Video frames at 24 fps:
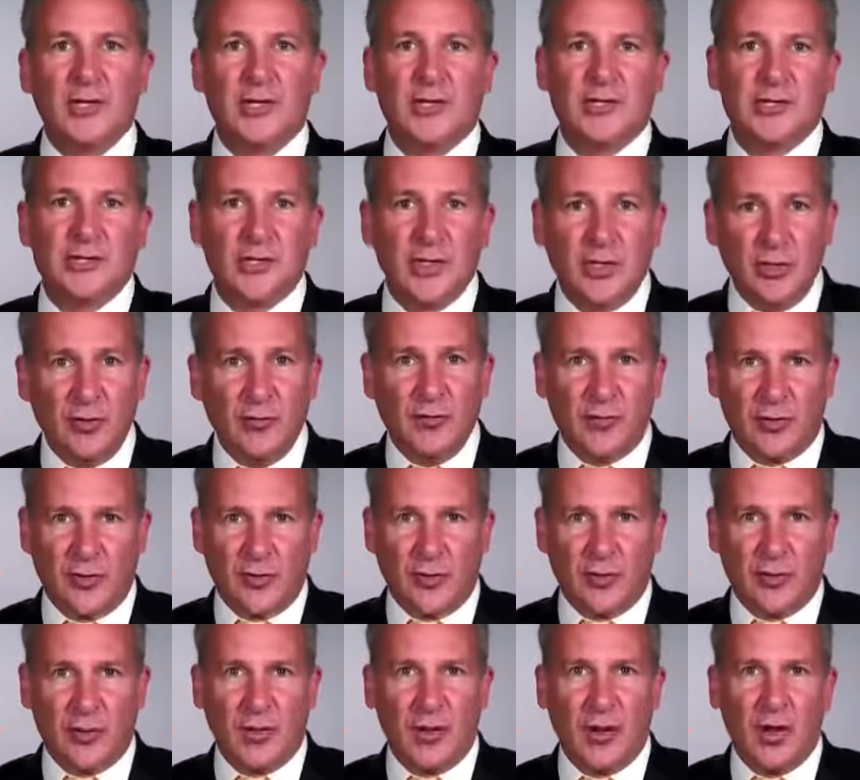
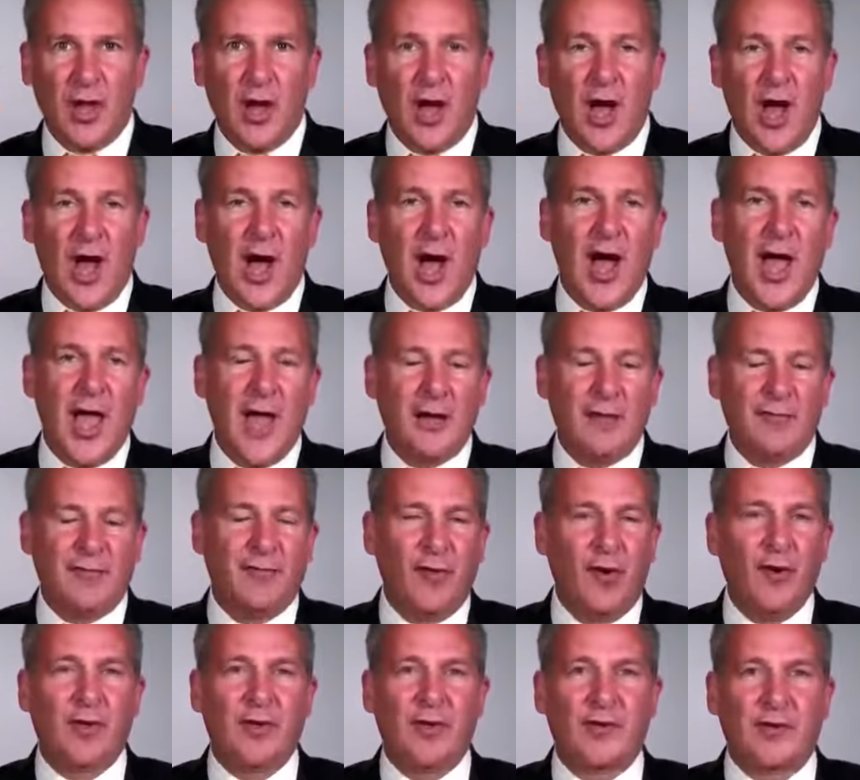silver uh, and
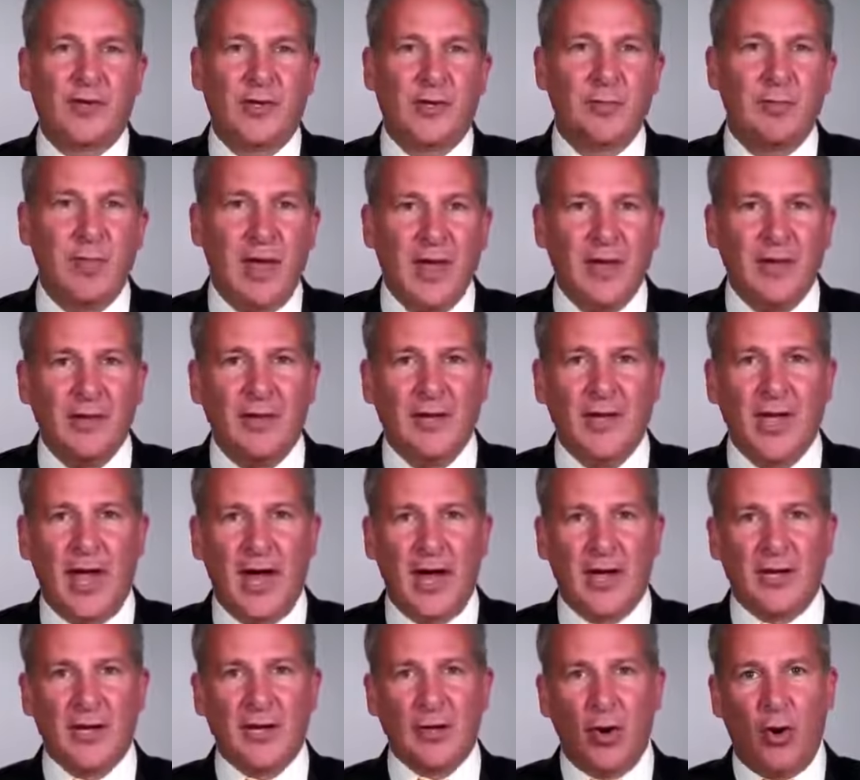focusing mainly
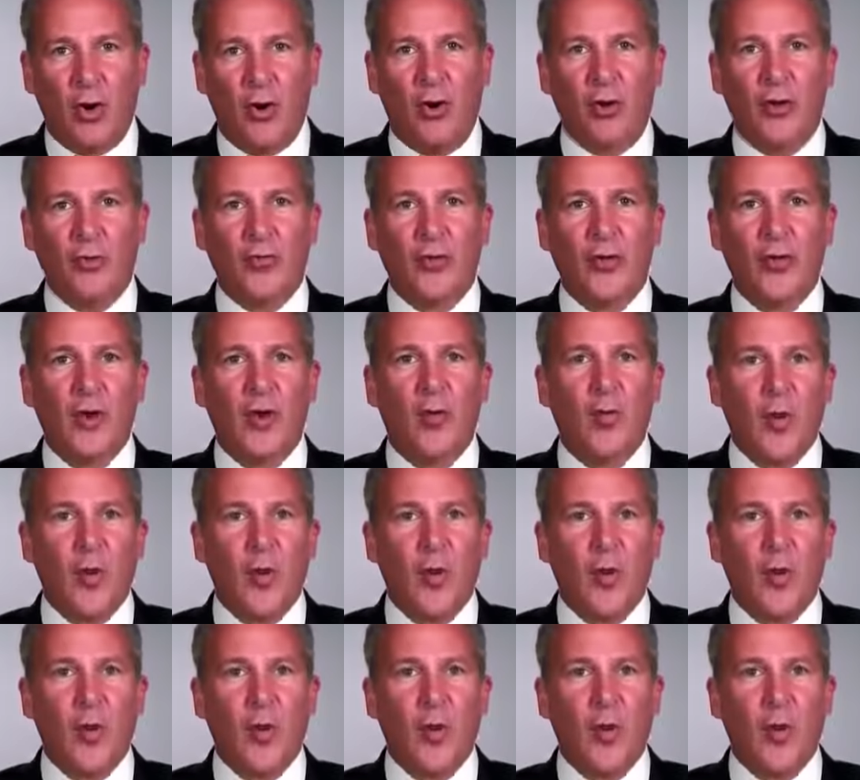on gold.